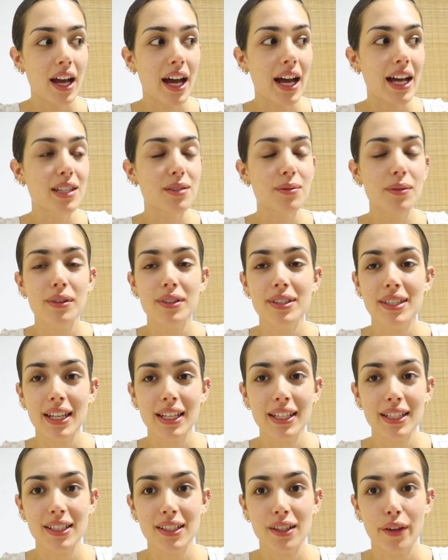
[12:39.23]
As we were
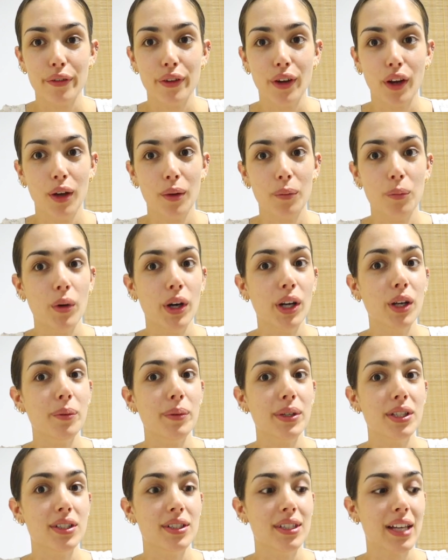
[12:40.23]
sending stuff home, why don't
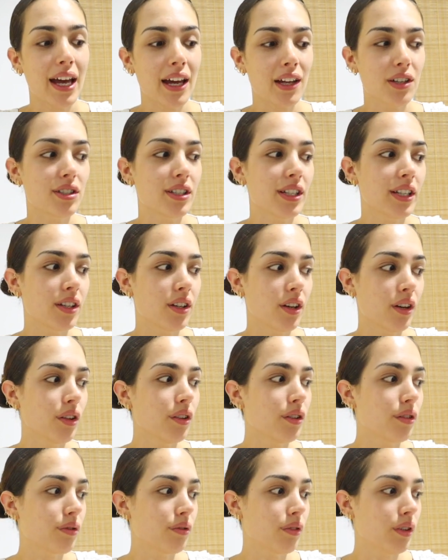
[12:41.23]
we just actually go
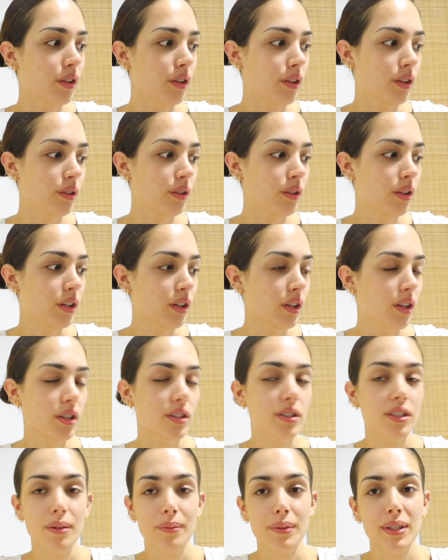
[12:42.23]
through
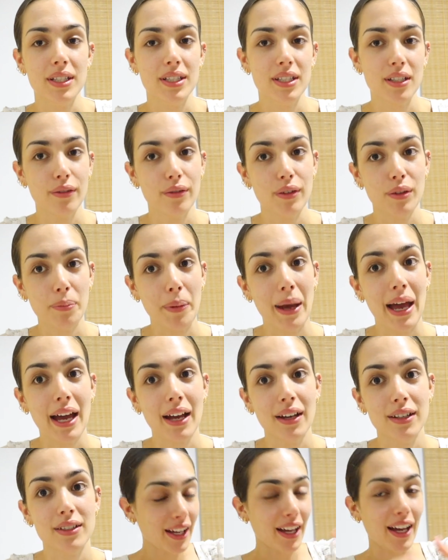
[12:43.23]
some of the stuff we've
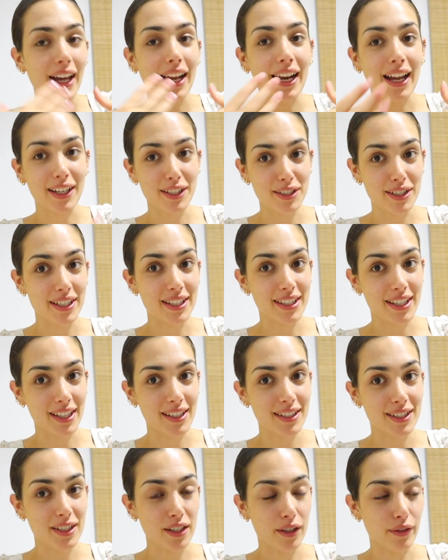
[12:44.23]
packed and actually
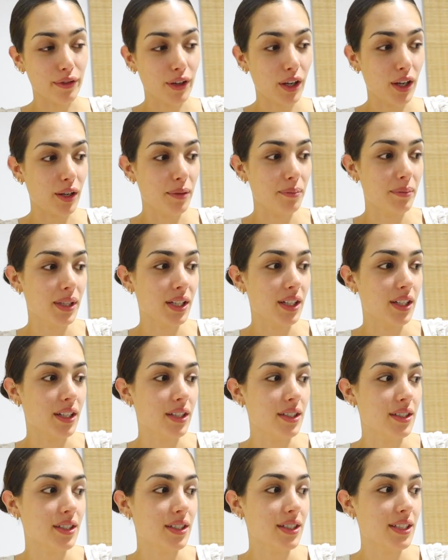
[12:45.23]
send stuff home,
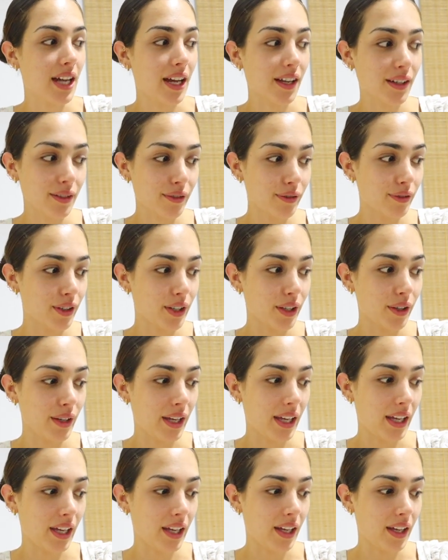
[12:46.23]
because Dan flew
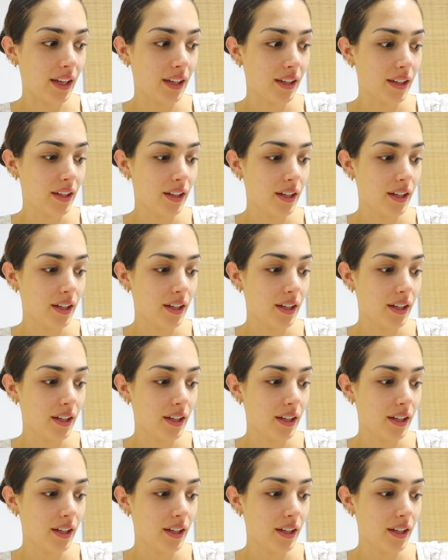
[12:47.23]
here